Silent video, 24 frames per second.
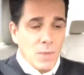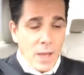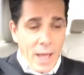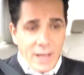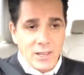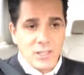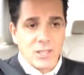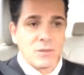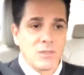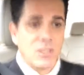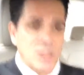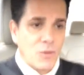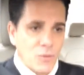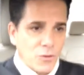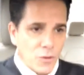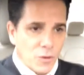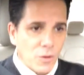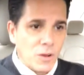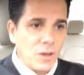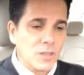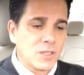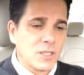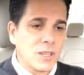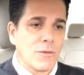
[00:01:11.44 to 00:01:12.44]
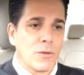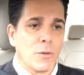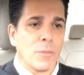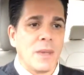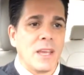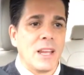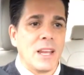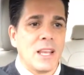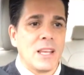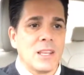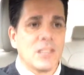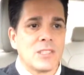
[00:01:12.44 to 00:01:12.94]
actually I was there for several
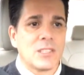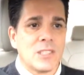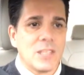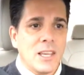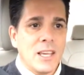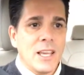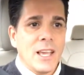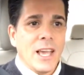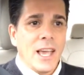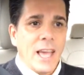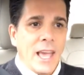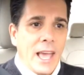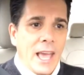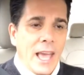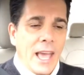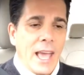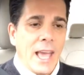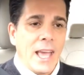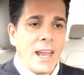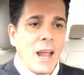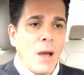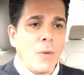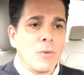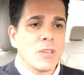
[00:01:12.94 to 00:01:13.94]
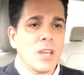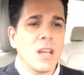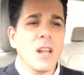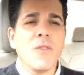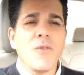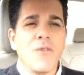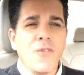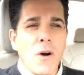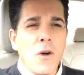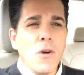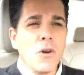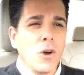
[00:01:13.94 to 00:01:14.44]
meetings, and I was on
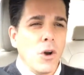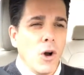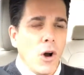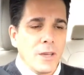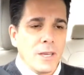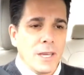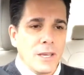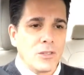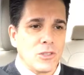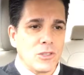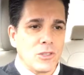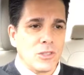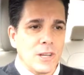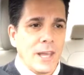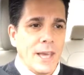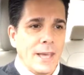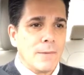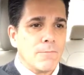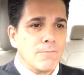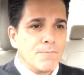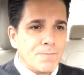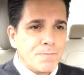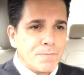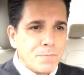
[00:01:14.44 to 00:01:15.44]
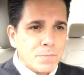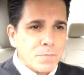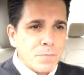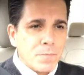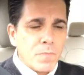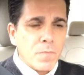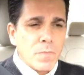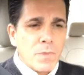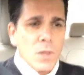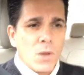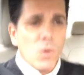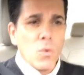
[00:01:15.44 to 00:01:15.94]
a phone call yesterday
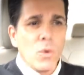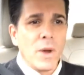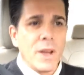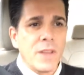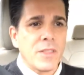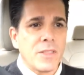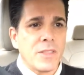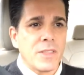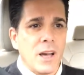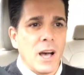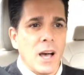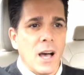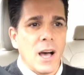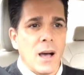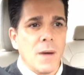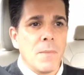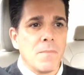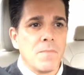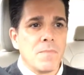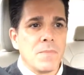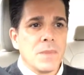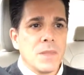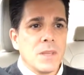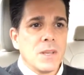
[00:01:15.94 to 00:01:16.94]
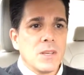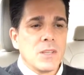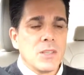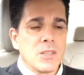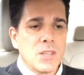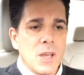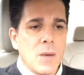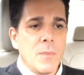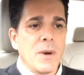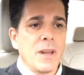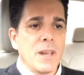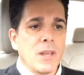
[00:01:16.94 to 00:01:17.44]
with
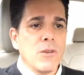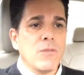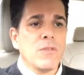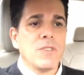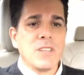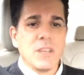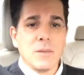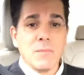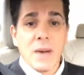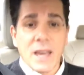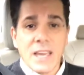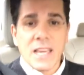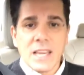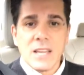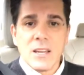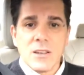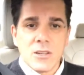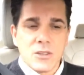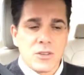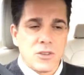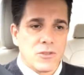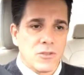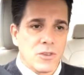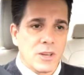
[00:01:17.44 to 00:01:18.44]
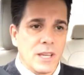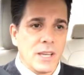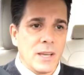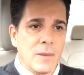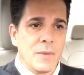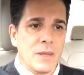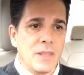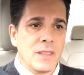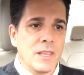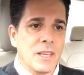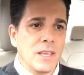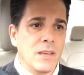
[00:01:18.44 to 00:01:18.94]
somebody who's in my industry.
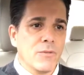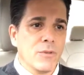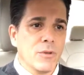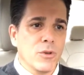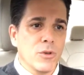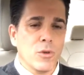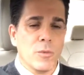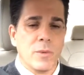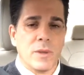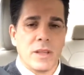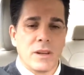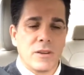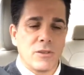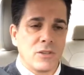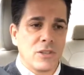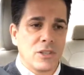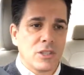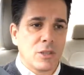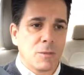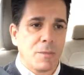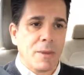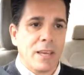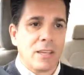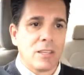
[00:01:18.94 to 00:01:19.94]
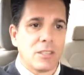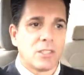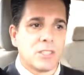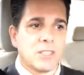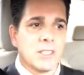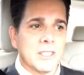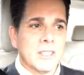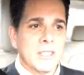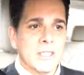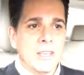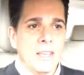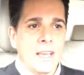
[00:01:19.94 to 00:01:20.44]
I'm in the renewable energy
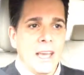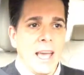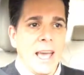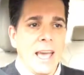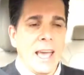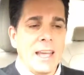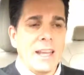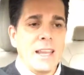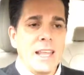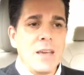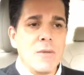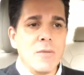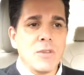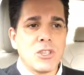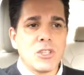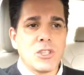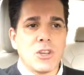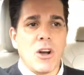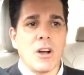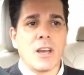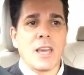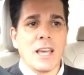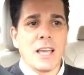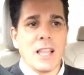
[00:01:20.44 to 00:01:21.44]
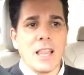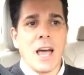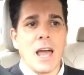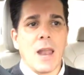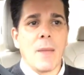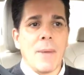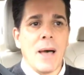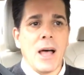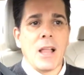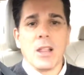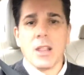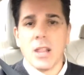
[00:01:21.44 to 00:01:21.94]
space, and he was talking a
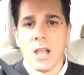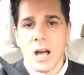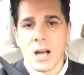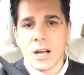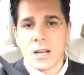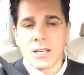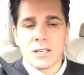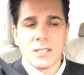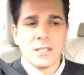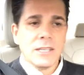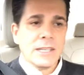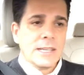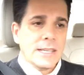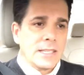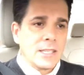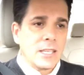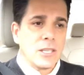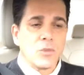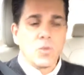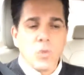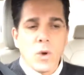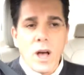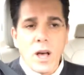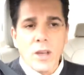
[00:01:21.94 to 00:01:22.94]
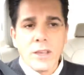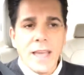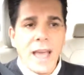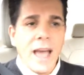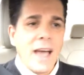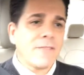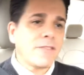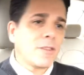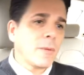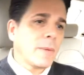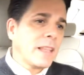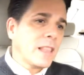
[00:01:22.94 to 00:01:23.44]
lot about luck. He says, well, you
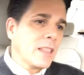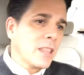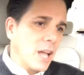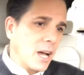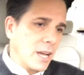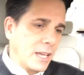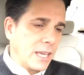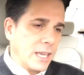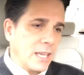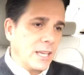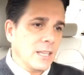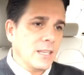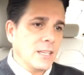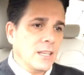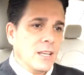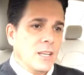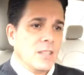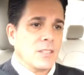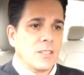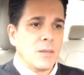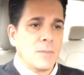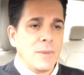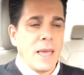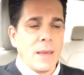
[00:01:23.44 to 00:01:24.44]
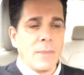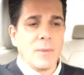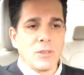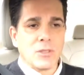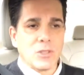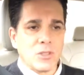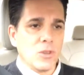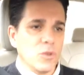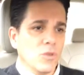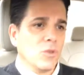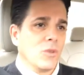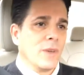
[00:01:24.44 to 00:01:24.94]
have to be lucky to be able
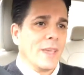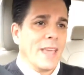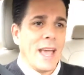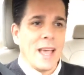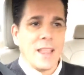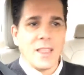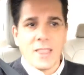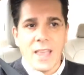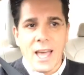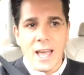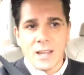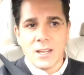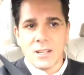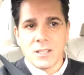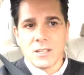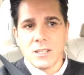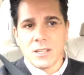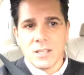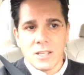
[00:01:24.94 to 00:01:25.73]
to get that